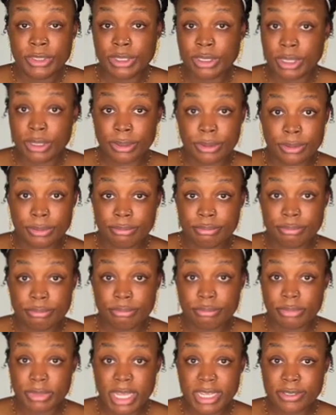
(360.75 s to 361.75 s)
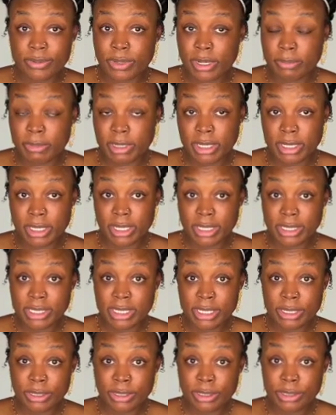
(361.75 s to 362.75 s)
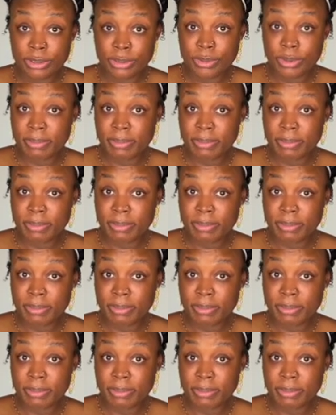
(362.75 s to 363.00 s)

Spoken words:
So that's what I'm gonna continue to do with